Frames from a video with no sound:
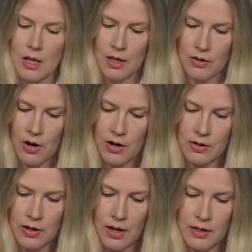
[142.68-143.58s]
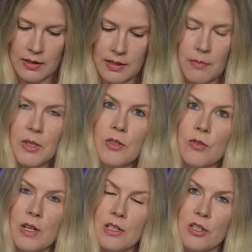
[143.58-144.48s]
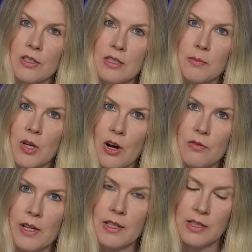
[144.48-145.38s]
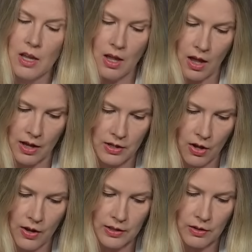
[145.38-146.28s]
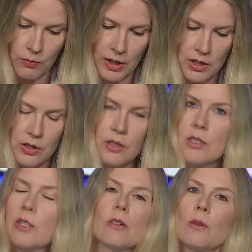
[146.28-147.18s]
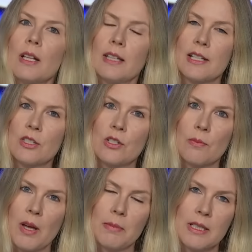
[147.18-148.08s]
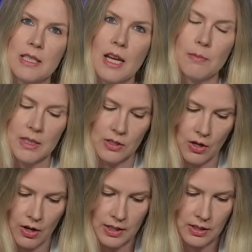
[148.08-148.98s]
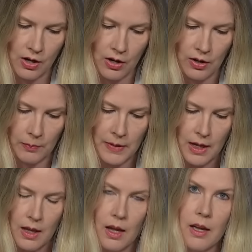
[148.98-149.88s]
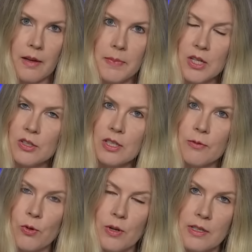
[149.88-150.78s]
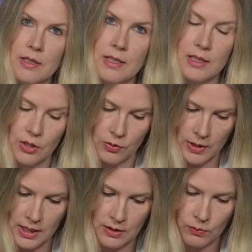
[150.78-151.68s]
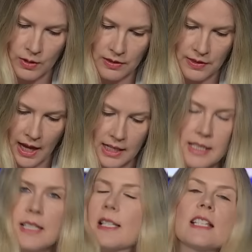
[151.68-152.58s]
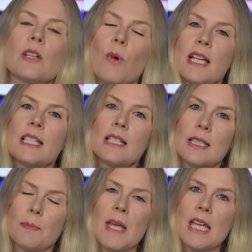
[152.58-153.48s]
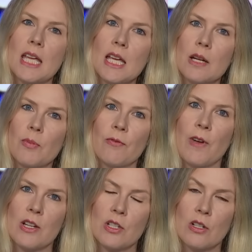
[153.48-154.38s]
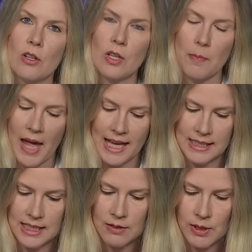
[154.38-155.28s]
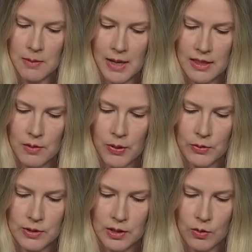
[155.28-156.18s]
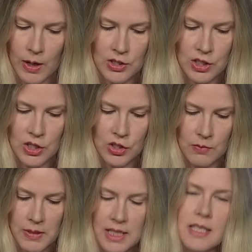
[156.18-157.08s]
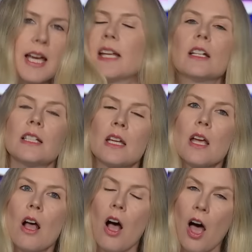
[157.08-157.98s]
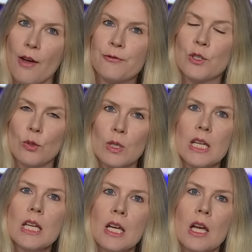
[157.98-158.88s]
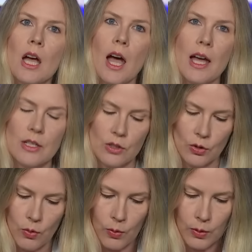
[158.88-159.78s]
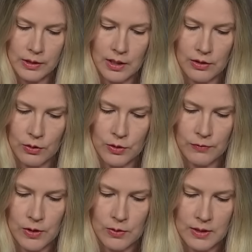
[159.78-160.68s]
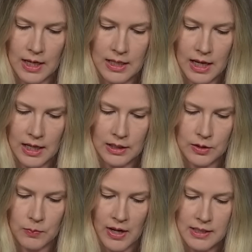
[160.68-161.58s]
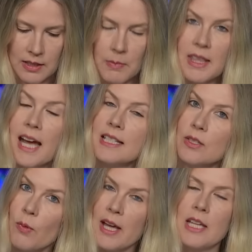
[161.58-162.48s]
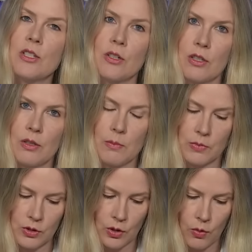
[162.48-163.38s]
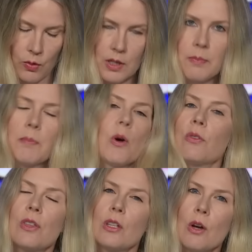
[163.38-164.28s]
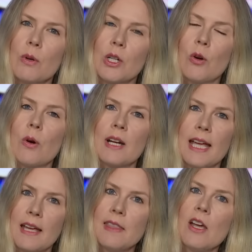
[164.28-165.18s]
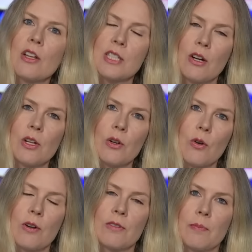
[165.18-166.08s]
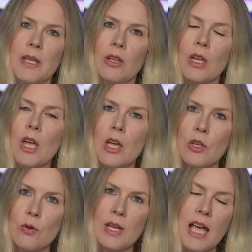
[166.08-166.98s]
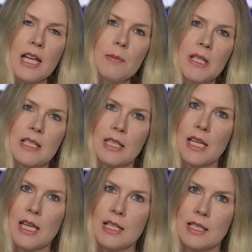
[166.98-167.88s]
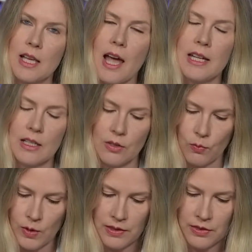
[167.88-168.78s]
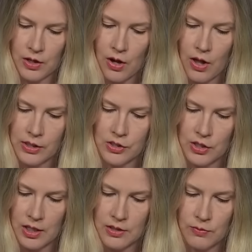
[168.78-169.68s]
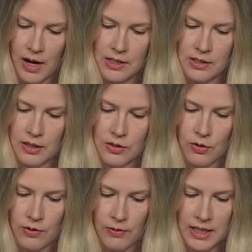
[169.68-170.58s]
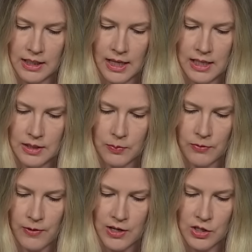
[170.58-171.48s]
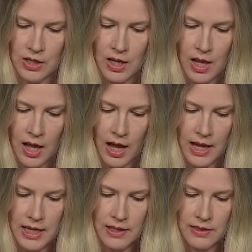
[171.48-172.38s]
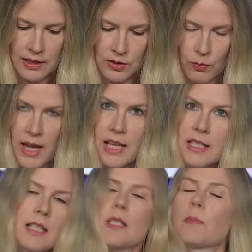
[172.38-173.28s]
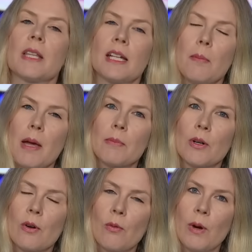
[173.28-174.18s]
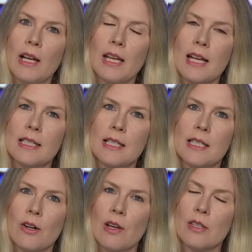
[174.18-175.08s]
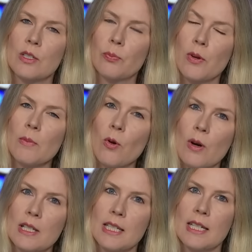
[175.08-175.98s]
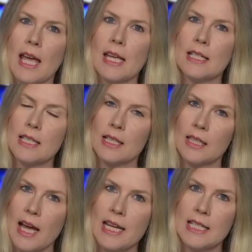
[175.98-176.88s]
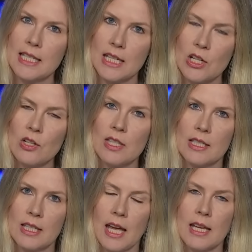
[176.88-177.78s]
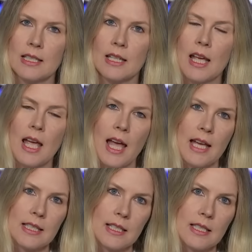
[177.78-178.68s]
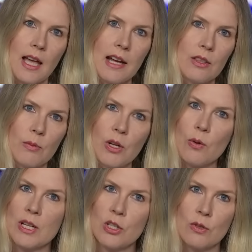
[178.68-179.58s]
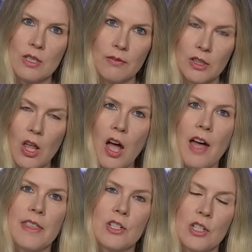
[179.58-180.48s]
there are uh, some constrictions, some guardrails on, on what you can do, lest your public statements cause harm. Uh, Peterson, of course, disagrees with that. He says he wasn't speaking in a professional capacity when he made the posts in question. He should be entitled off-duty uh, to hold those views and, and express them, and that's why he took them to court. But both the lower court and the Ontario Court of Appeal unanimously sided with the college in its right to sort of regulate its profession uh, in this way and discipline a member when necessary. The Supreme Court today, in declining to hear this case, has decided there were no issues of law that